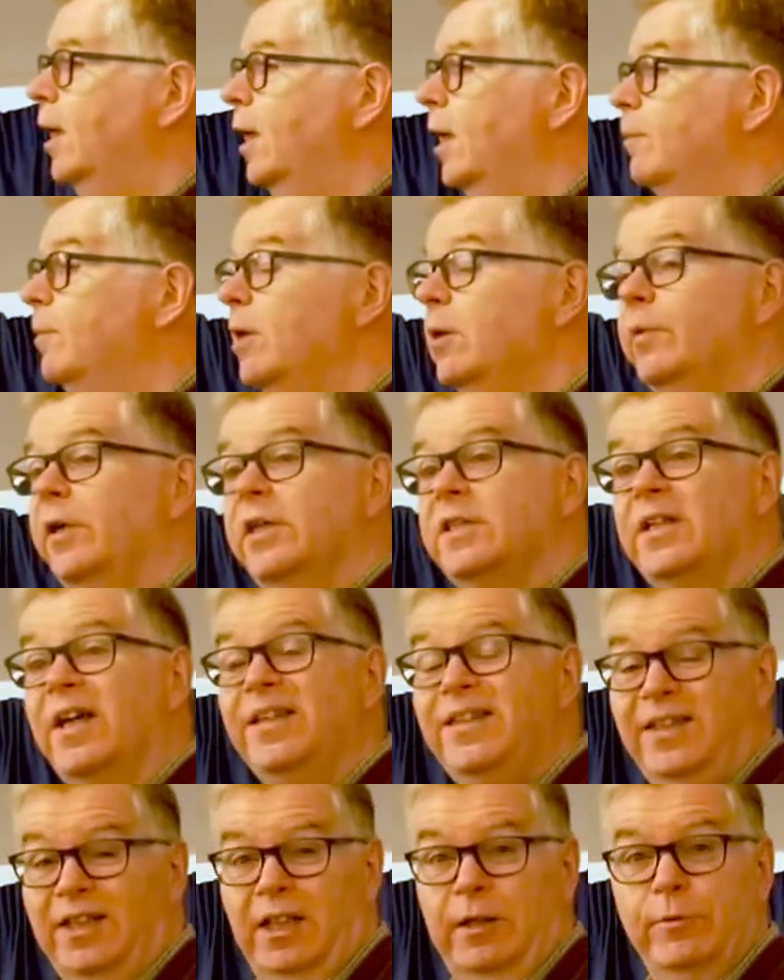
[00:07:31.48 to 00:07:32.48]
In many ways,
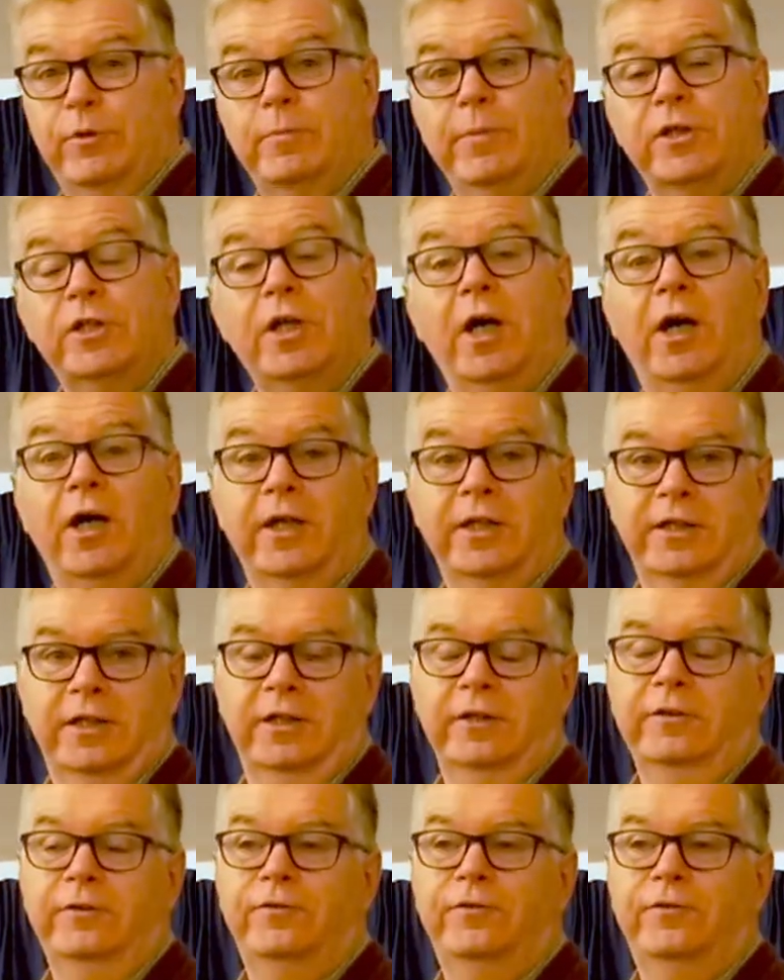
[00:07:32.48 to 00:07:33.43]
I think it was much harder